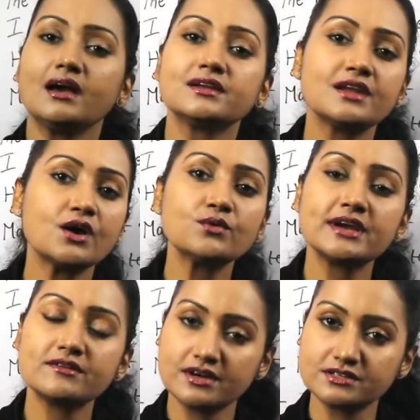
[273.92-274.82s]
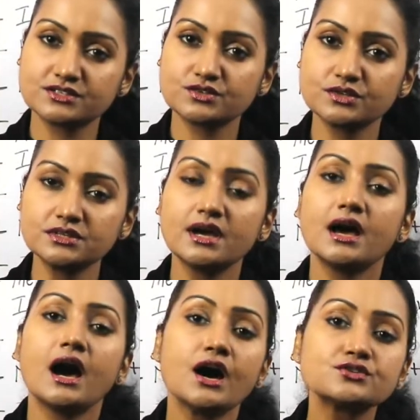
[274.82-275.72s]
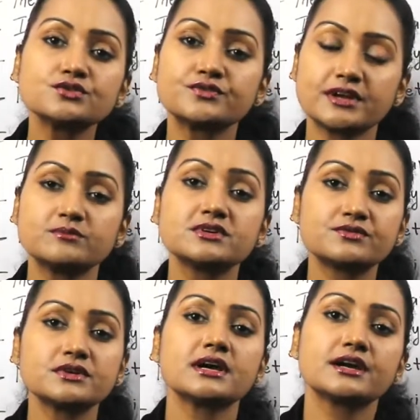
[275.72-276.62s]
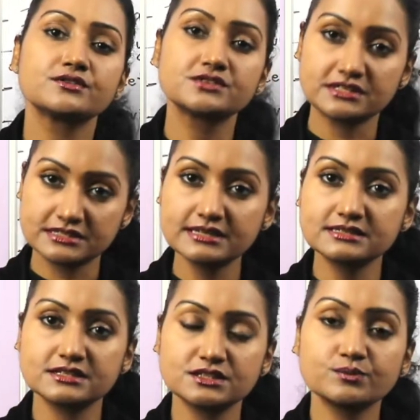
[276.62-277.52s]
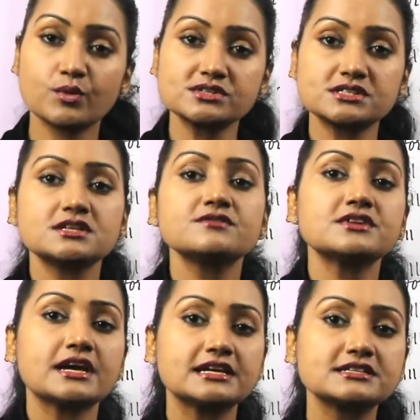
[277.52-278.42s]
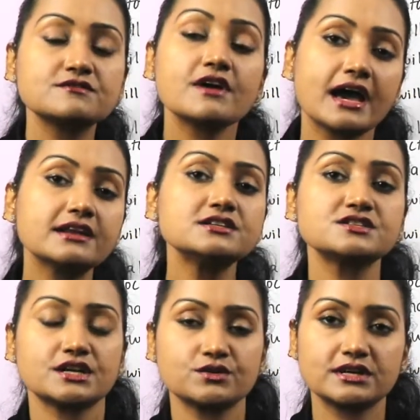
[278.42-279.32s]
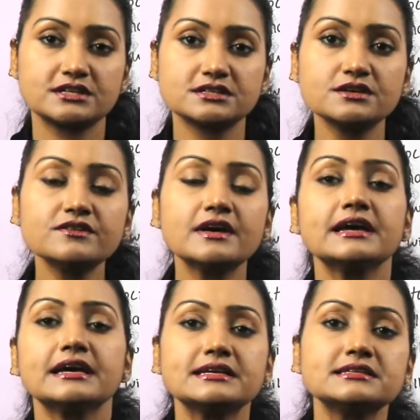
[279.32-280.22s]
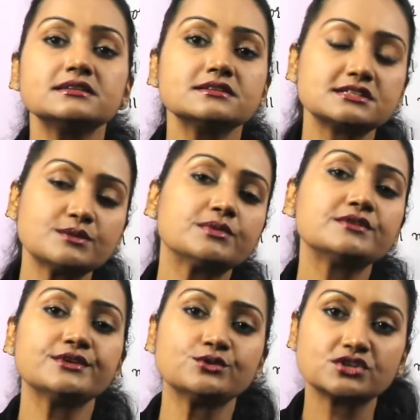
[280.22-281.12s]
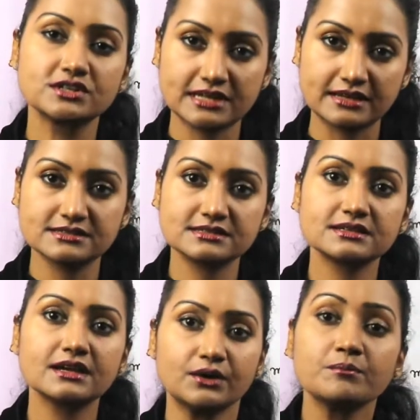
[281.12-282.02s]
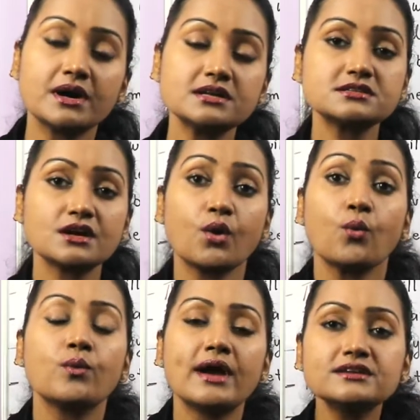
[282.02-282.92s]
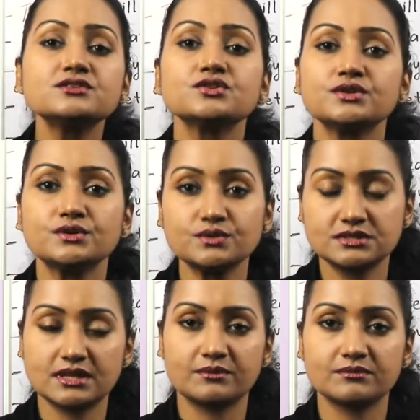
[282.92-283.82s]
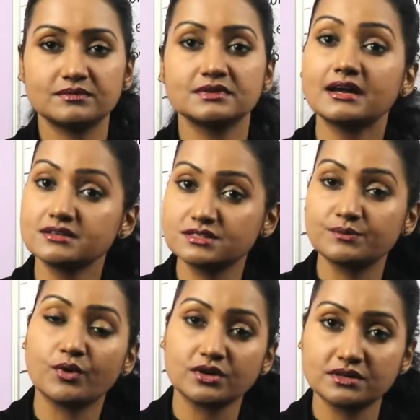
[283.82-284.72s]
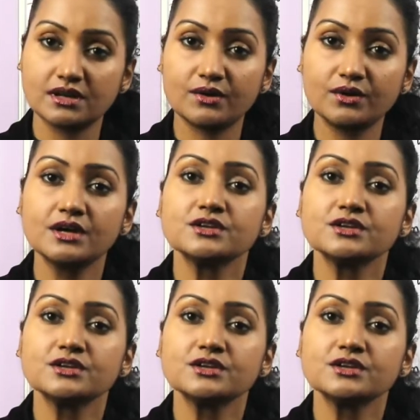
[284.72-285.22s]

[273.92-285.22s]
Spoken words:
Now we have understood how to frame different kind of sentences, positive, negative and interrogative, in simple future tense. But when to use them, that is important now.